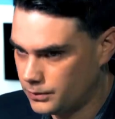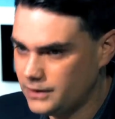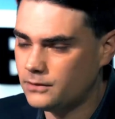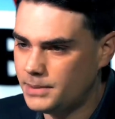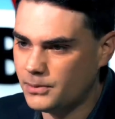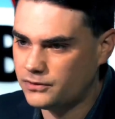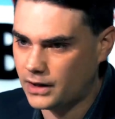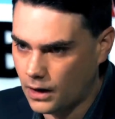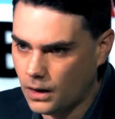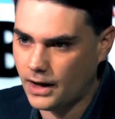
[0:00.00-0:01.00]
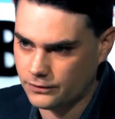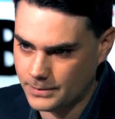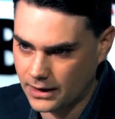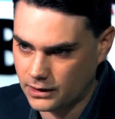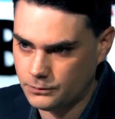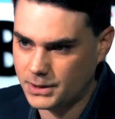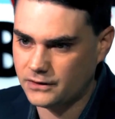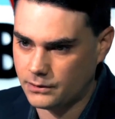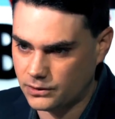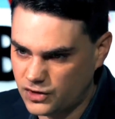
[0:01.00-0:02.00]
the reason people said all lives matter is
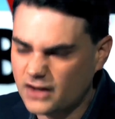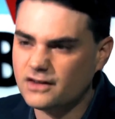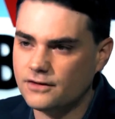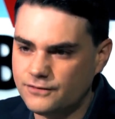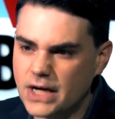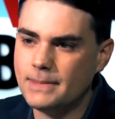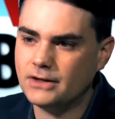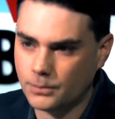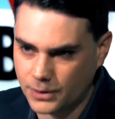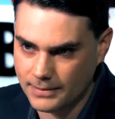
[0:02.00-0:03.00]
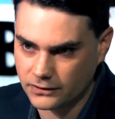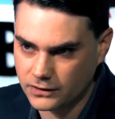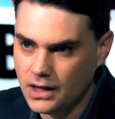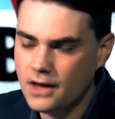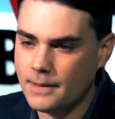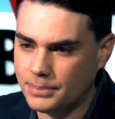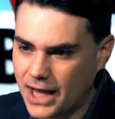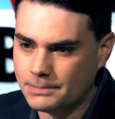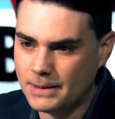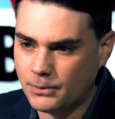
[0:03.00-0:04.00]
because they rejected the fundamental premise that
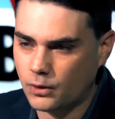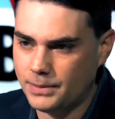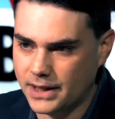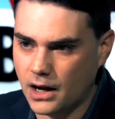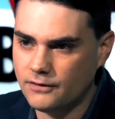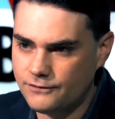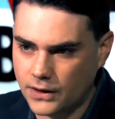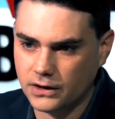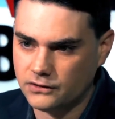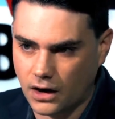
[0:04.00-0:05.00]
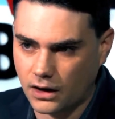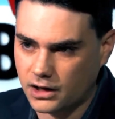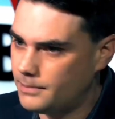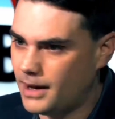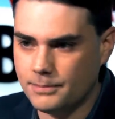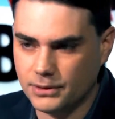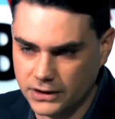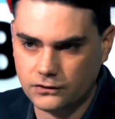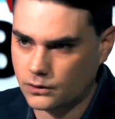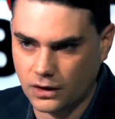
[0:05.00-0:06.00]
black people were being unfairly targeted by the
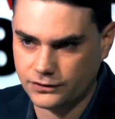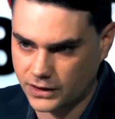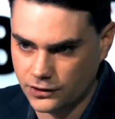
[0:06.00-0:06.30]
police across the